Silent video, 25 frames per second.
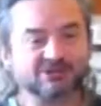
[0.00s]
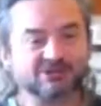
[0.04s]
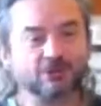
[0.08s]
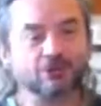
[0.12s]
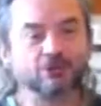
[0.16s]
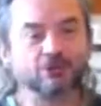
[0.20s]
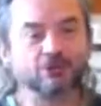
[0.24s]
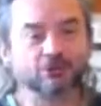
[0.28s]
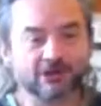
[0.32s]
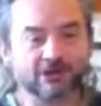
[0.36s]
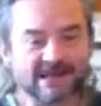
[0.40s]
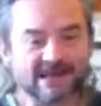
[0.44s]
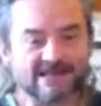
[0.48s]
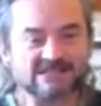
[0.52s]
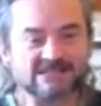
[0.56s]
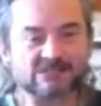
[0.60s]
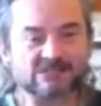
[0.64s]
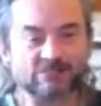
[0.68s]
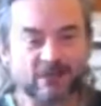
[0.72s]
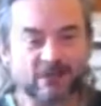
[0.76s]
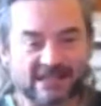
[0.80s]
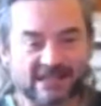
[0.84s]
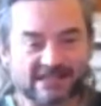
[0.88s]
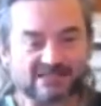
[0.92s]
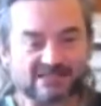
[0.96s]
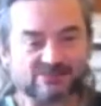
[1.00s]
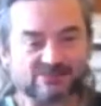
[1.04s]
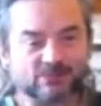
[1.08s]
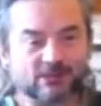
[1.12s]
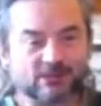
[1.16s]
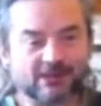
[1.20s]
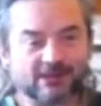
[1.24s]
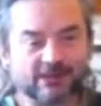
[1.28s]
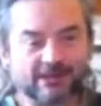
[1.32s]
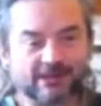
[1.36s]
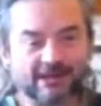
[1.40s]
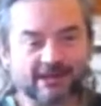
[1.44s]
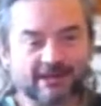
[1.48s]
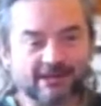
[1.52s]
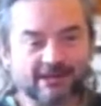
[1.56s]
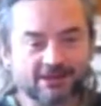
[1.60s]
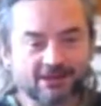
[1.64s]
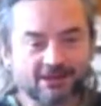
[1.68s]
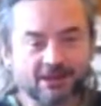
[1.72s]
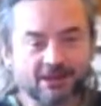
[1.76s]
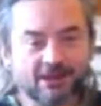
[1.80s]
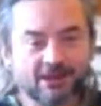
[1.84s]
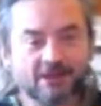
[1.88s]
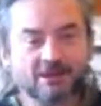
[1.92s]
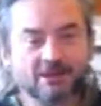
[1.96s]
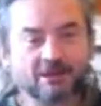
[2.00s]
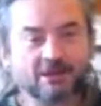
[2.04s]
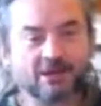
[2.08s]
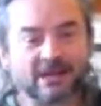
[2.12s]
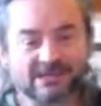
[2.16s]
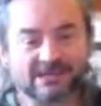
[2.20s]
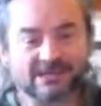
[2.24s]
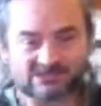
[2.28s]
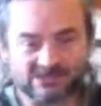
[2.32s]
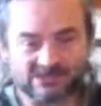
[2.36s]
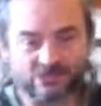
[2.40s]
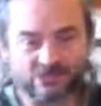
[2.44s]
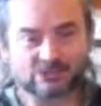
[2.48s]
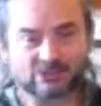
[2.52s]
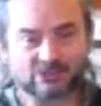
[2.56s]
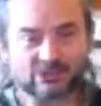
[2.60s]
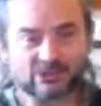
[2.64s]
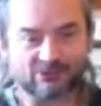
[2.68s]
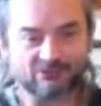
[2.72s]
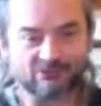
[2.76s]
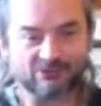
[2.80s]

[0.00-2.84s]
You create space by collecting yourself